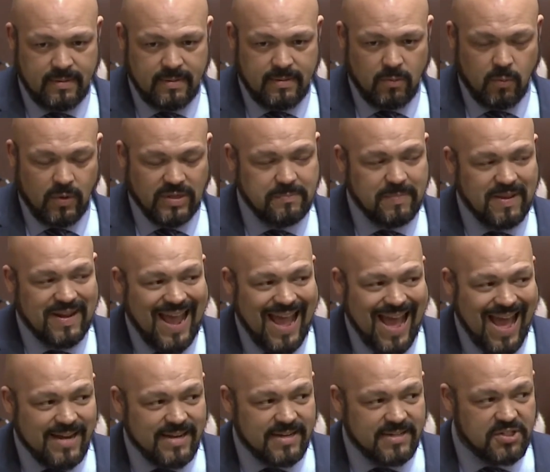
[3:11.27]
what's been
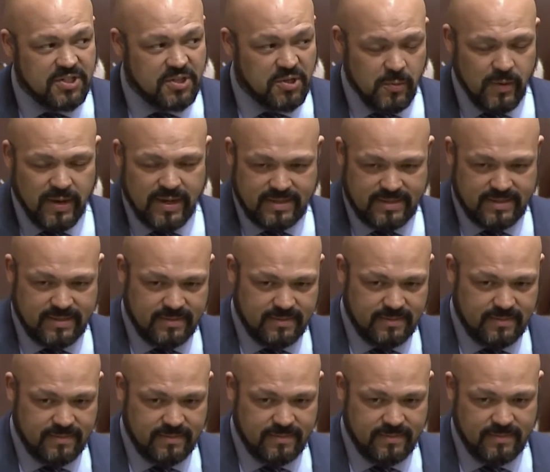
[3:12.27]
added to it
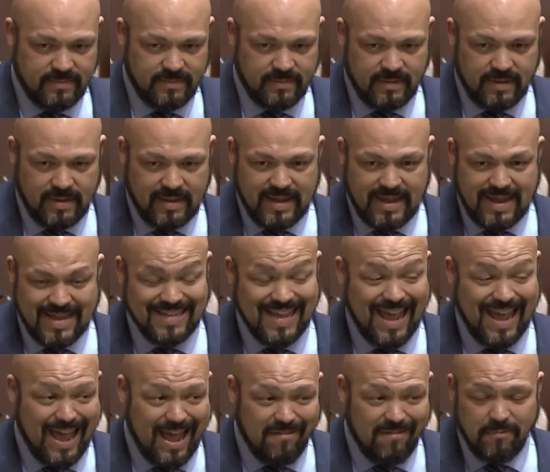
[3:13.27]
is
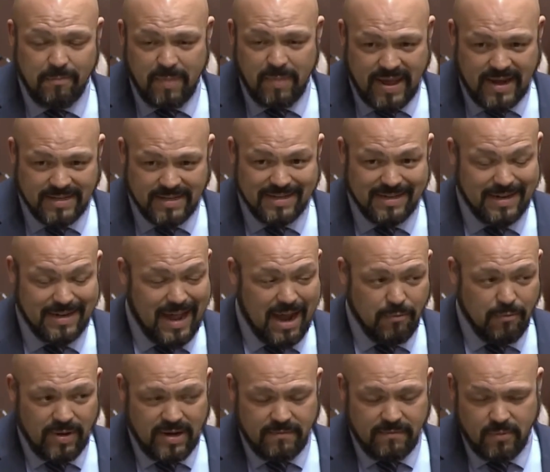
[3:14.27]
half-baked, not
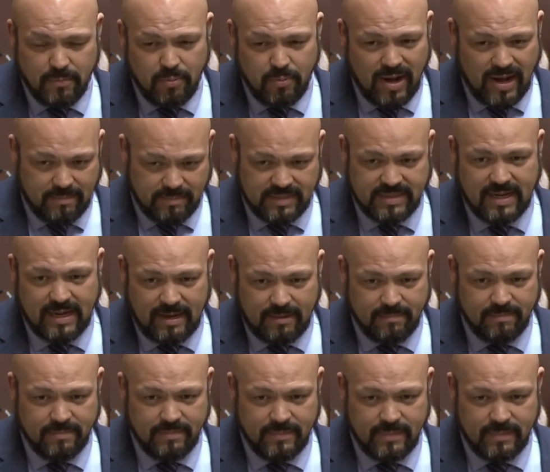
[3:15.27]
ready for prime time,